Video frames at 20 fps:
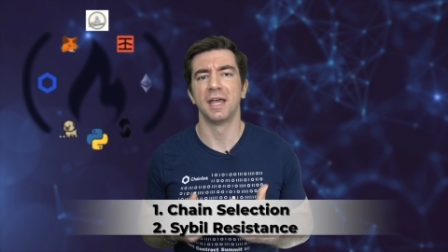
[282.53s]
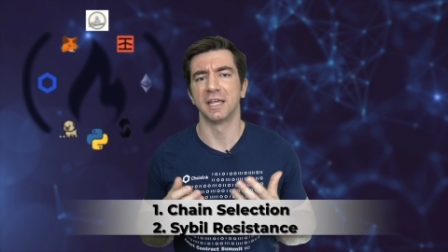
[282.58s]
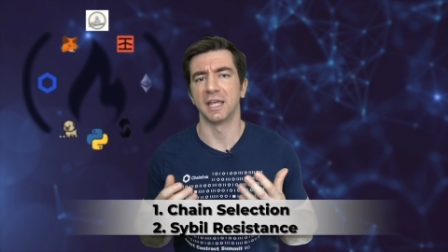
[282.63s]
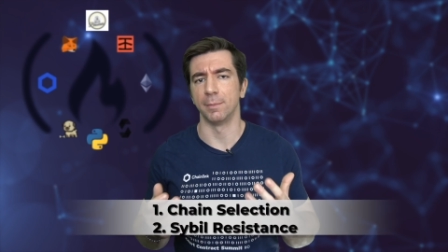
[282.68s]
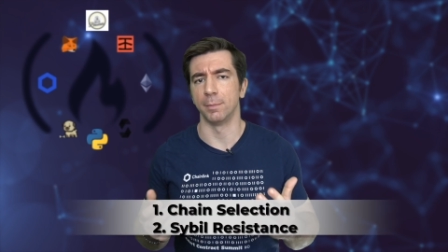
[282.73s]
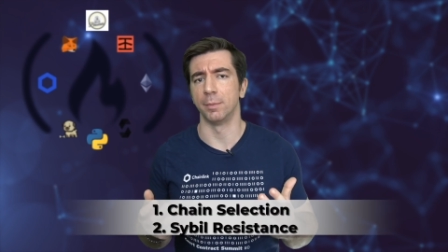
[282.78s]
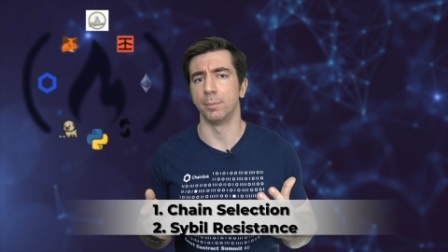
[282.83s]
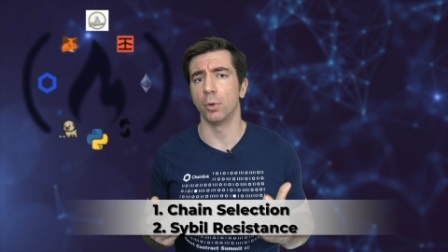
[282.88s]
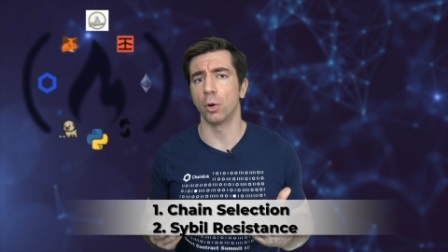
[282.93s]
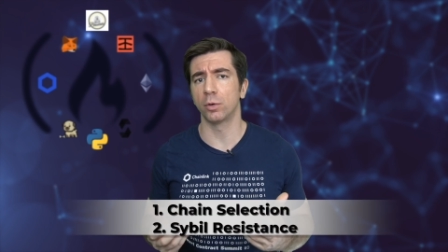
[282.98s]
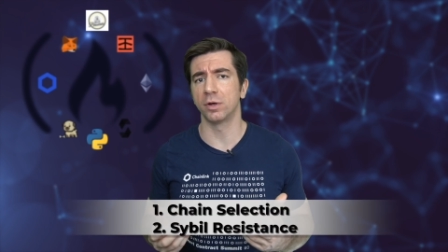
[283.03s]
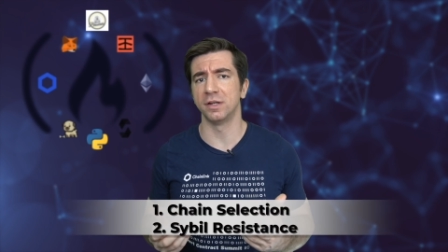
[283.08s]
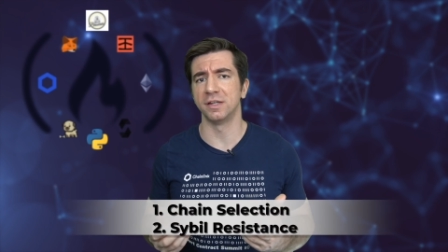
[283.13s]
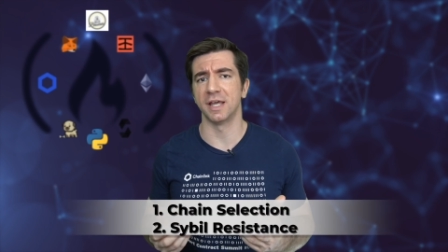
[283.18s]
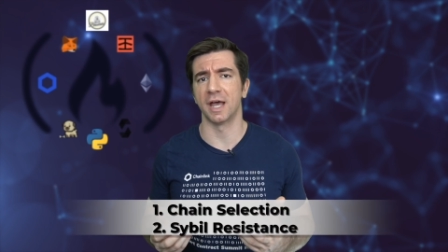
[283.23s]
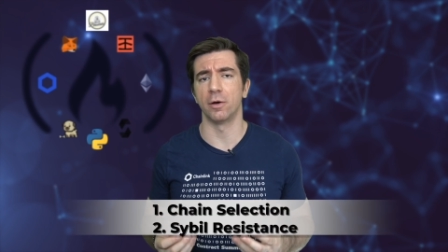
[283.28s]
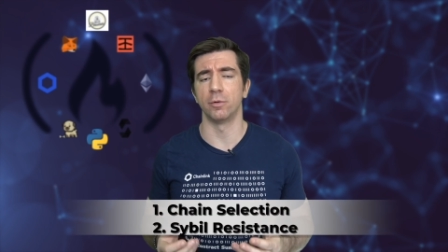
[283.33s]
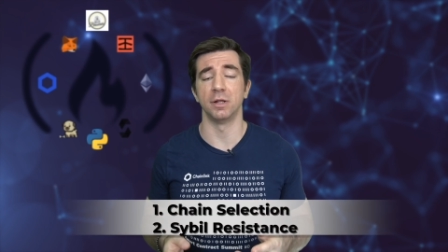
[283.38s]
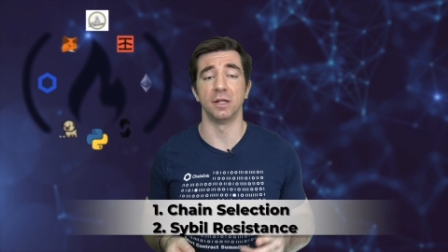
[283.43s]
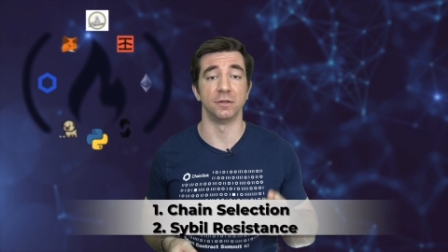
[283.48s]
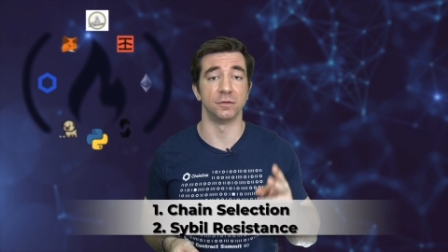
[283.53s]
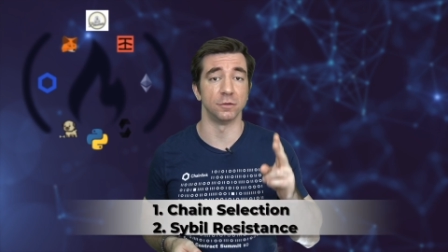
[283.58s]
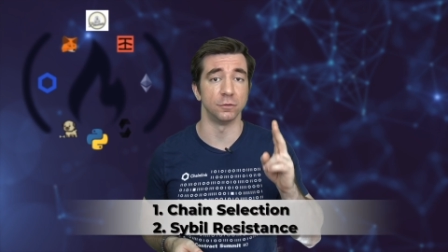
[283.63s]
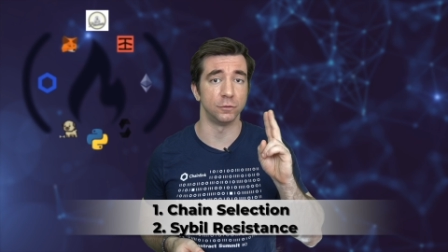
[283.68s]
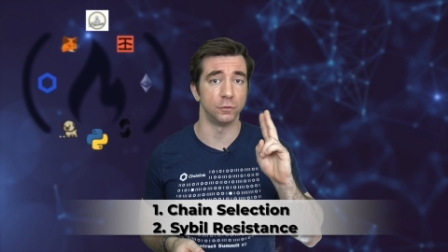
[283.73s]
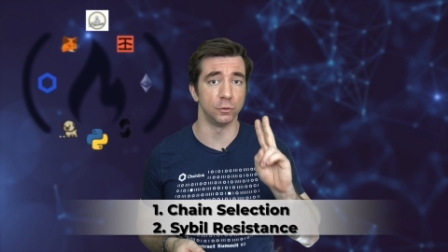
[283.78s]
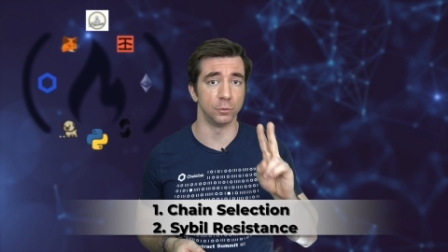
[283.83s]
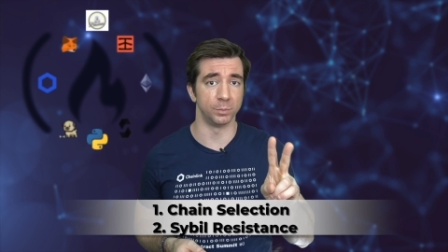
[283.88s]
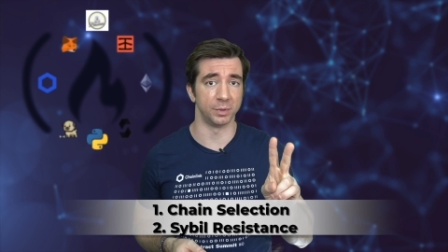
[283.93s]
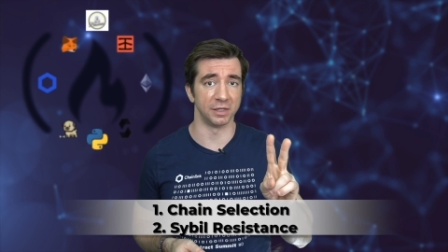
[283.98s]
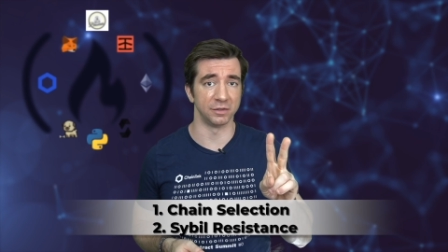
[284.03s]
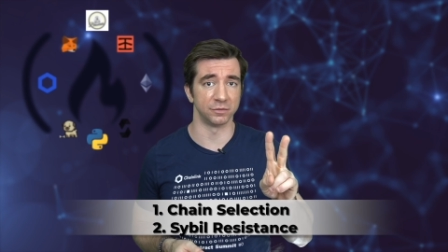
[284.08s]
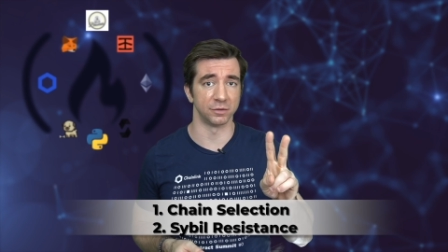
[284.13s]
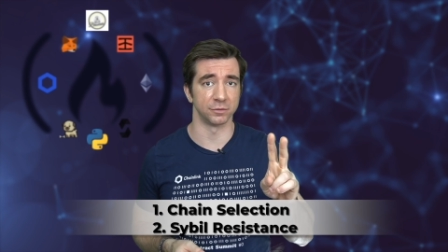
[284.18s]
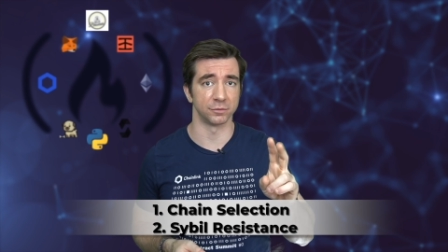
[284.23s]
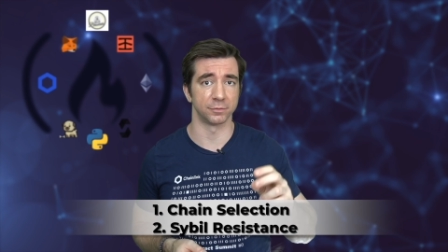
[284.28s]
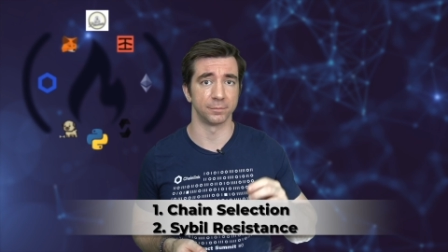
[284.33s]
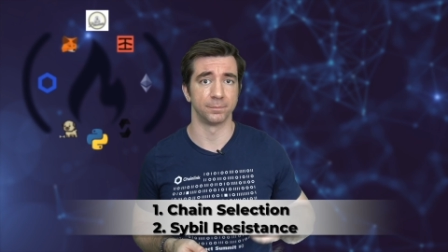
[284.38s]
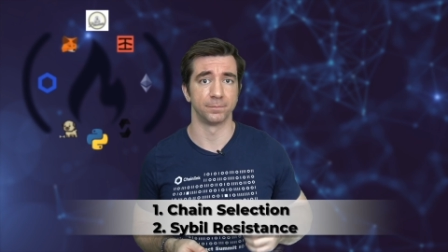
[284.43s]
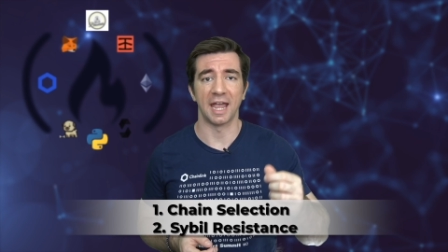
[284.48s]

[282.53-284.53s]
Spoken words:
can be broken down into two pieces: